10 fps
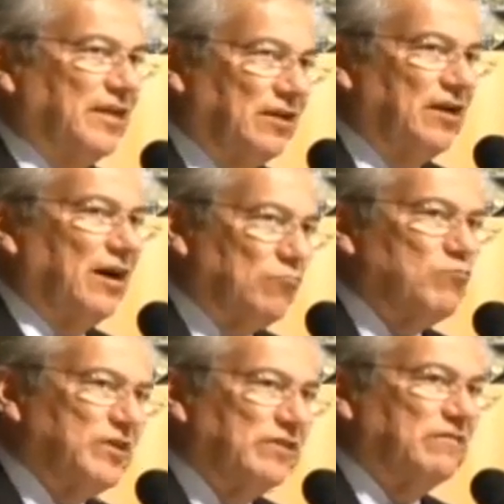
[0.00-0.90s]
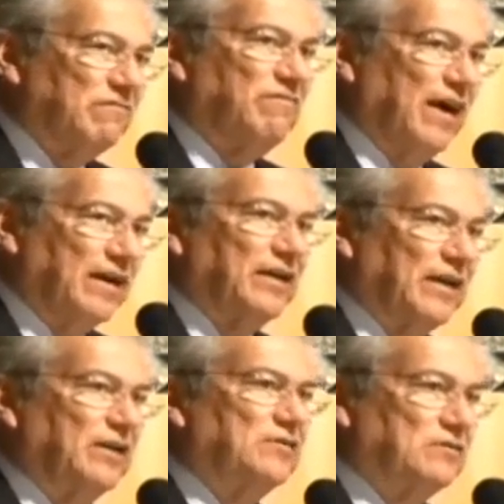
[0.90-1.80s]
that they cannot win the
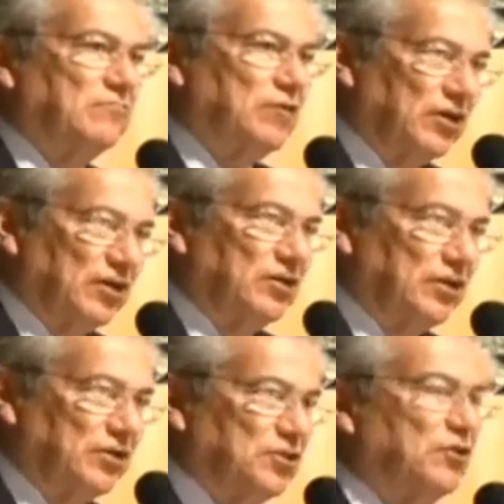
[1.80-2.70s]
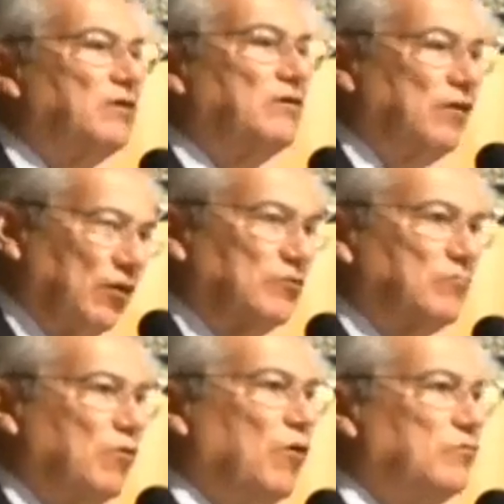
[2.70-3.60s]
fight against drug addiction
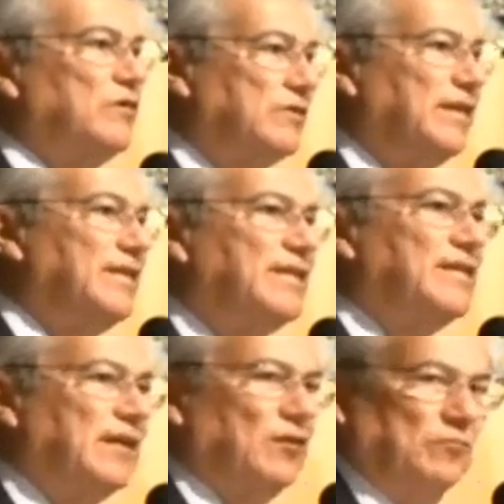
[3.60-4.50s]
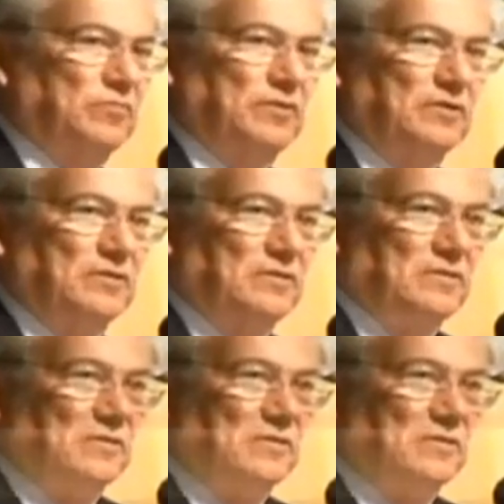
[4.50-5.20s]
on their own, that they need help.